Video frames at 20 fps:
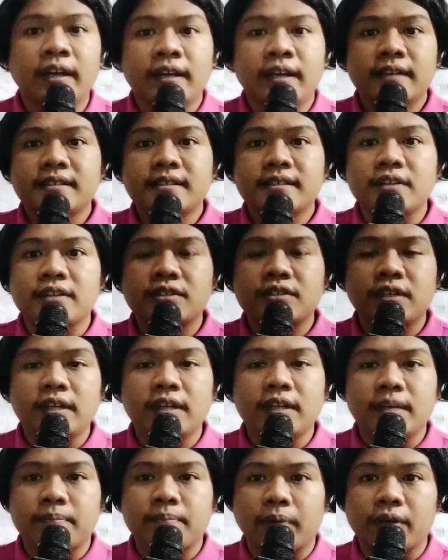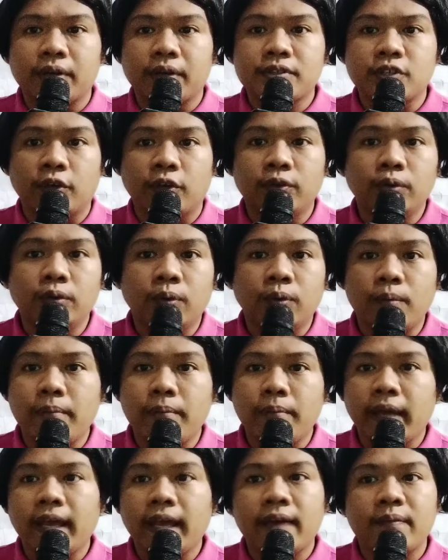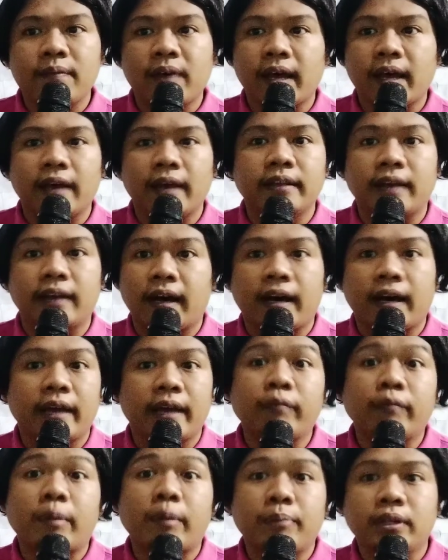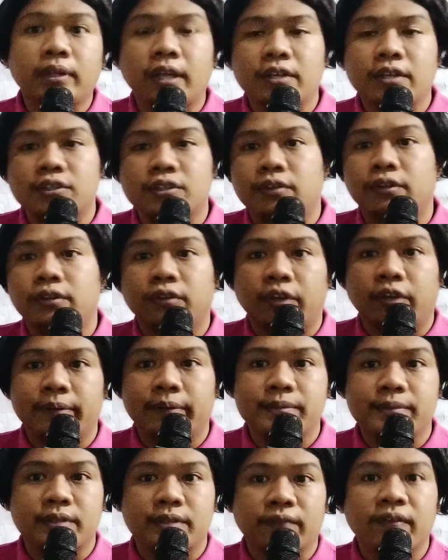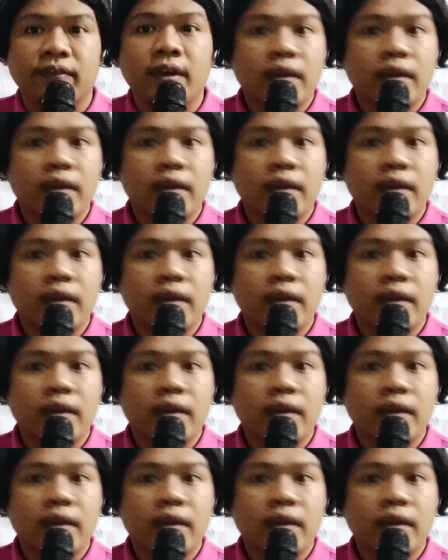essentially a person who may have had a high reputation in terms of